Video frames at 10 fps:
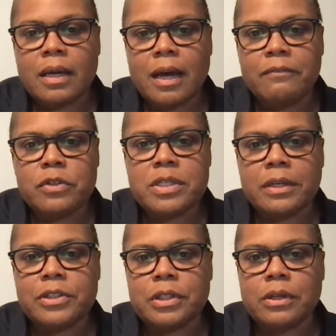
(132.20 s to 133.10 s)

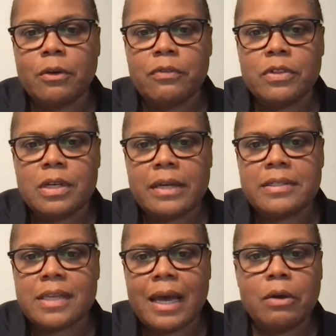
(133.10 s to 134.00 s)
conversation over the
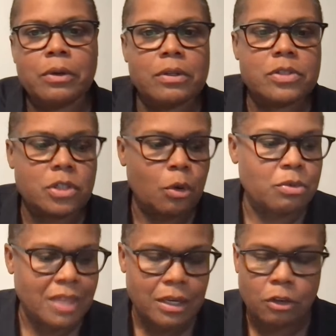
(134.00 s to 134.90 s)
next hour.
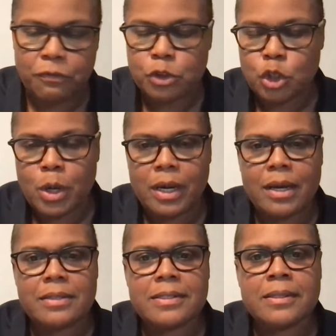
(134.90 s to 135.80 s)
So thank you for
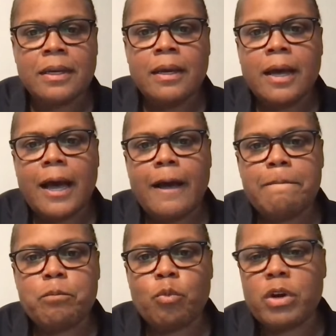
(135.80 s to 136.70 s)
joining us.
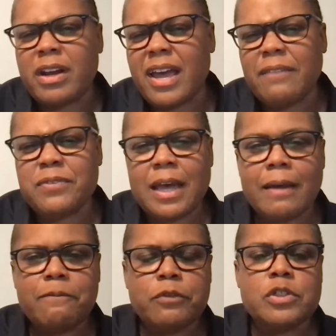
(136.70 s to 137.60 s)
We're going to have
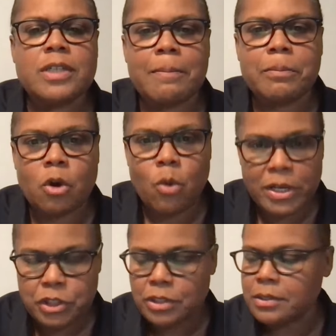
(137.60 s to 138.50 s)
time for some
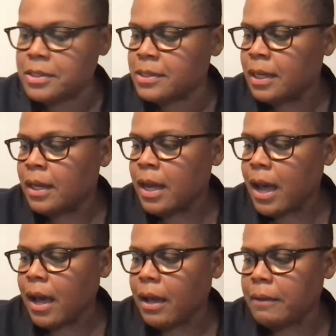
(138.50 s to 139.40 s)
questions,
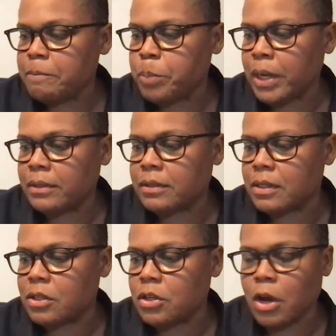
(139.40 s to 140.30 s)
but
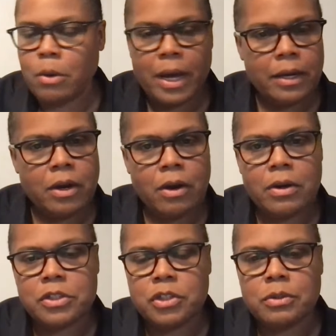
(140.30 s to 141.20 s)
you know, I
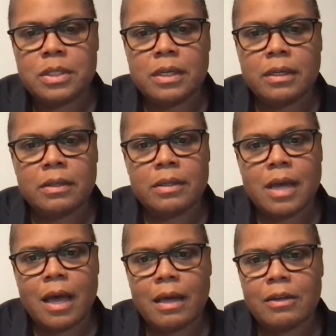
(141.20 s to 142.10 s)
encourage you to
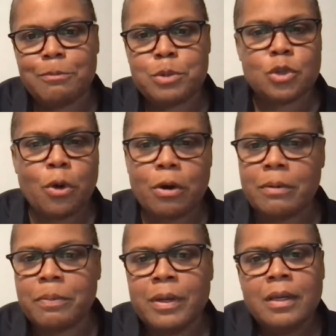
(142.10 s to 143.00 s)

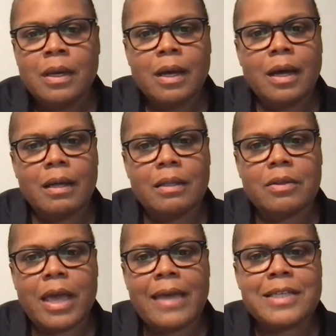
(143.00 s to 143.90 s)
absorb,
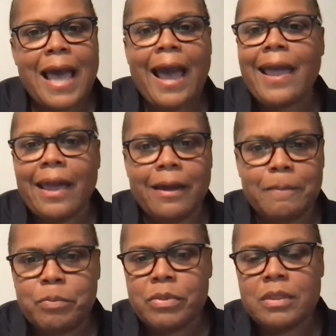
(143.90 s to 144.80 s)
as I
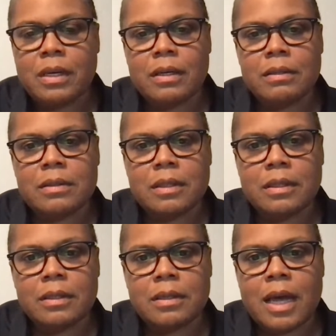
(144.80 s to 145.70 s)
am,
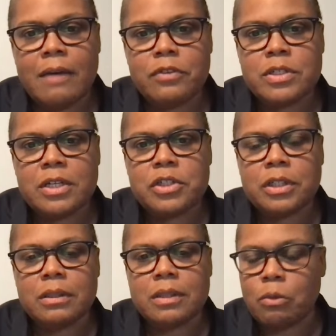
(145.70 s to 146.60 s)
the
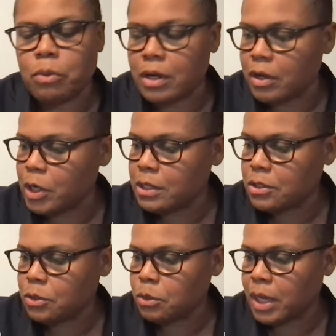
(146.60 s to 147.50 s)
conversation that we're going
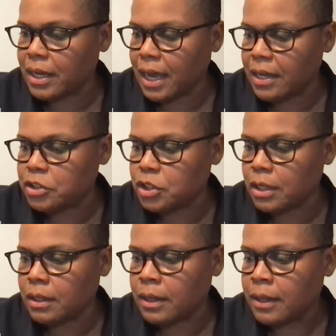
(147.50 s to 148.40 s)
to engage
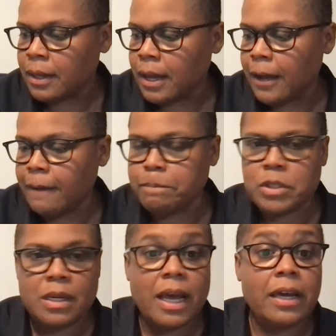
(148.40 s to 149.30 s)
in
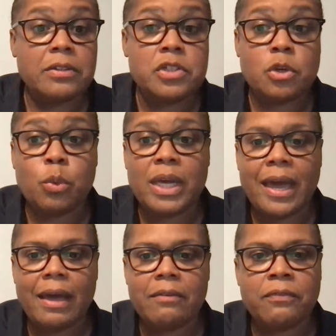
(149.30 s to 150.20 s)
tonight. So we
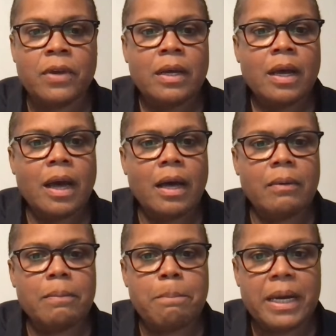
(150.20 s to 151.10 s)
have
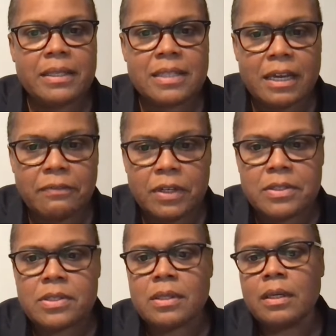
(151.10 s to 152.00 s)
Mike
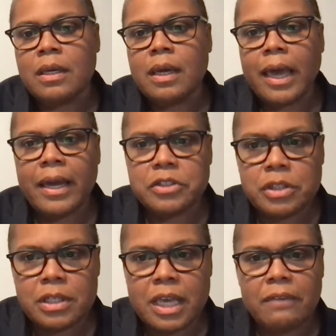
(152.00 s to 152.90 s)
Davis,
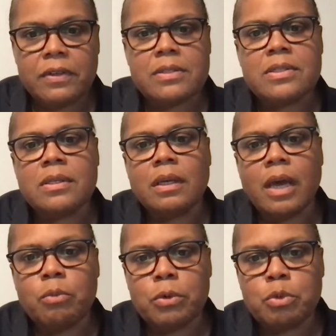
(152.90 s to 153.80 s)
Angela Davis,
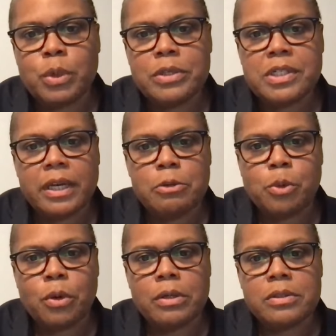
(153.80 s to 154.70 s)
and Ruth Wilson
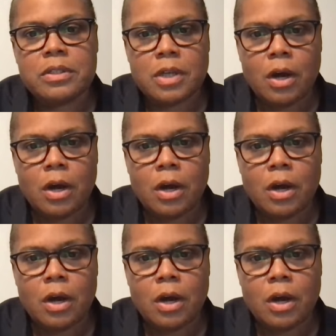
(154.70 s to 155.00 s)
Gilmore to